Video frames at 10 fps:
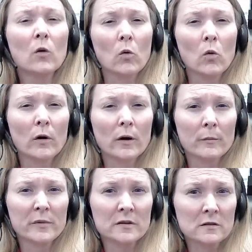or
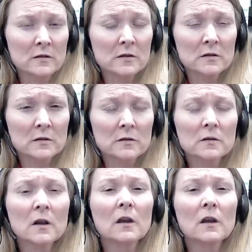businesses